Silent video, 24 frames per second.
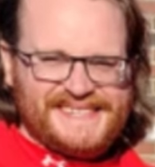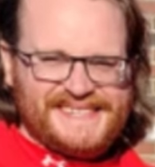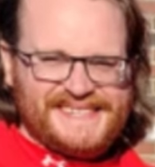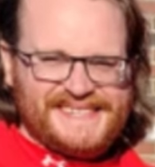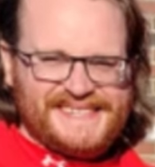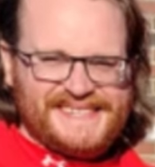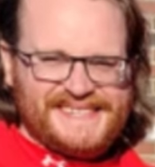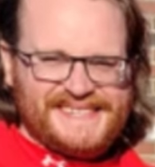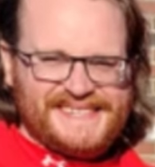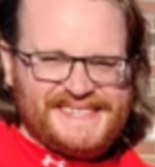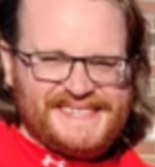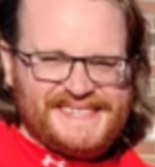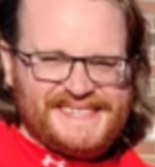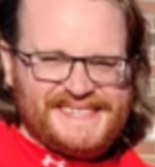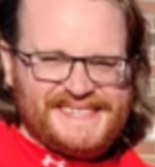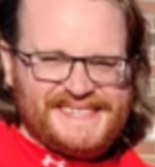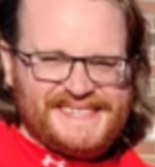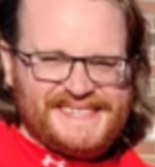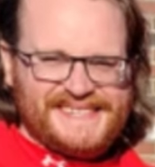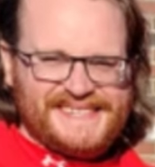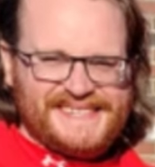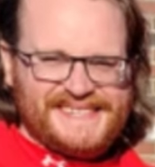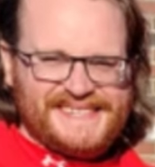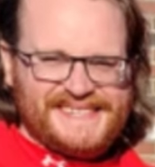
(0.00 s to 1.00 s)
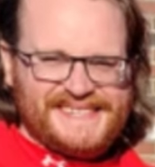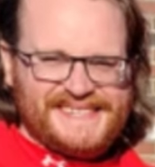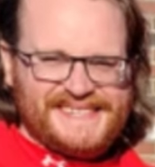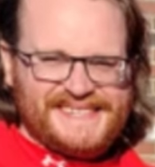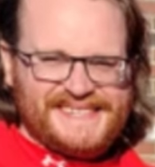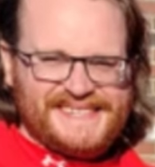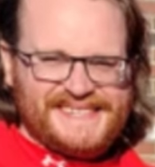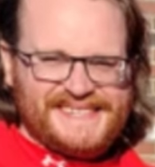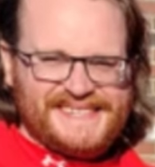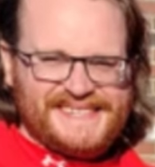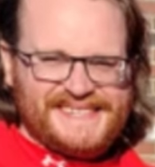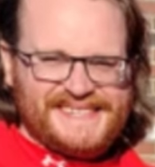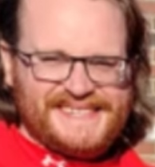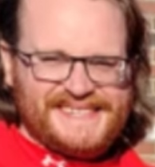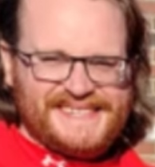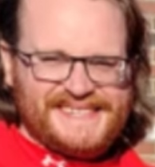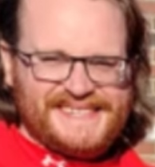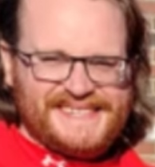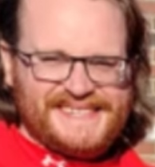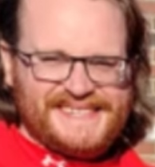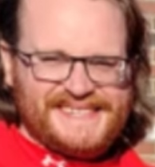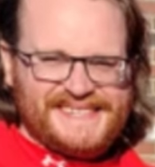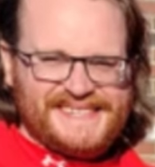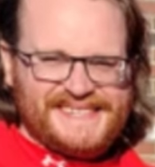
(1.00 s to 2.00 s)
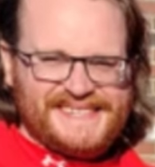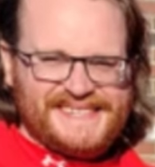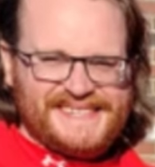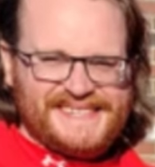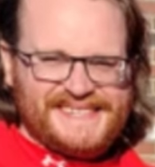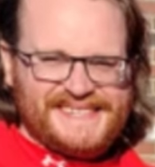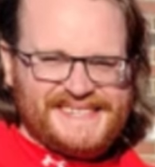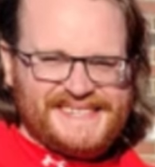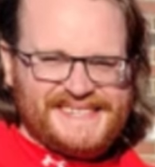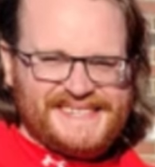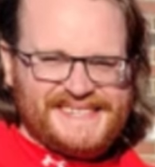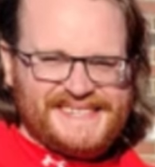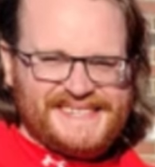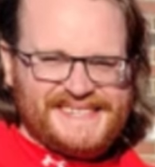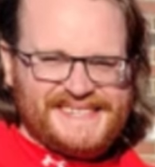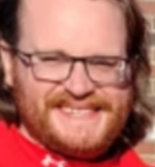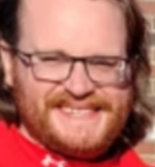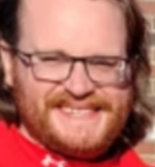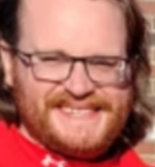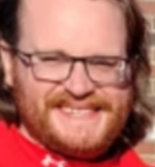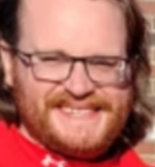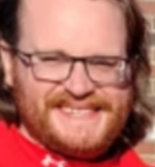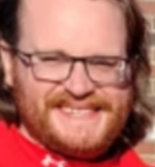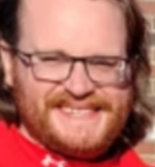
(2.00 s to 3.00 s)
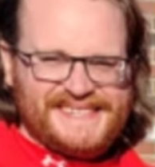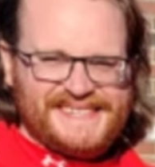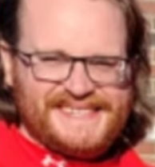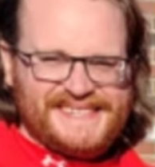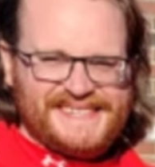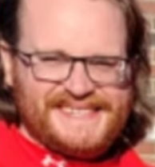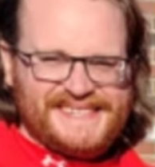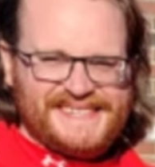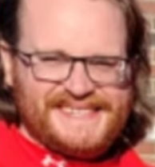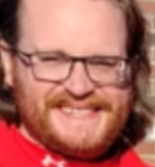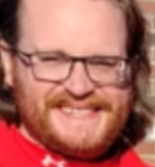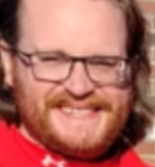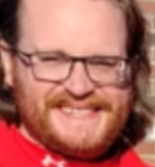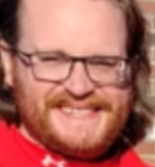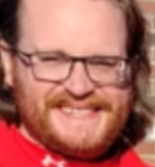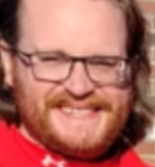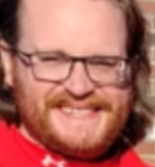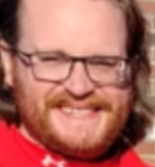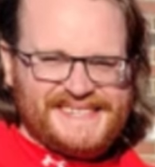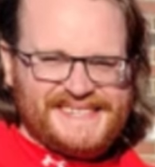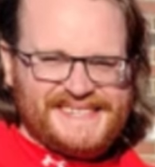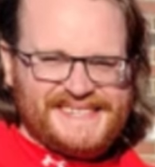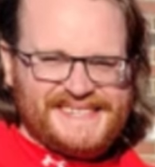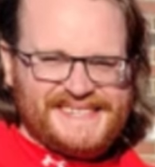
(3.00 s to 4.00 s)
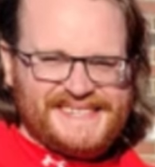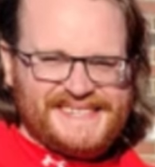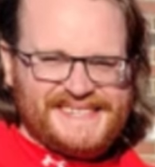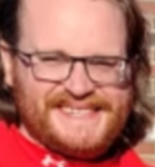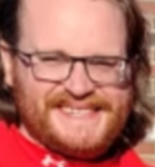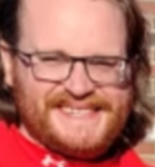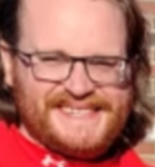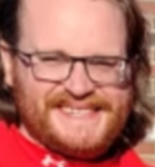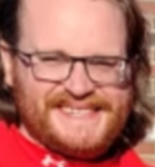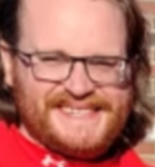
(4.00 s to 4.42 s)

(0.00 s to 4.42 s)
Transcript: (no lip movement)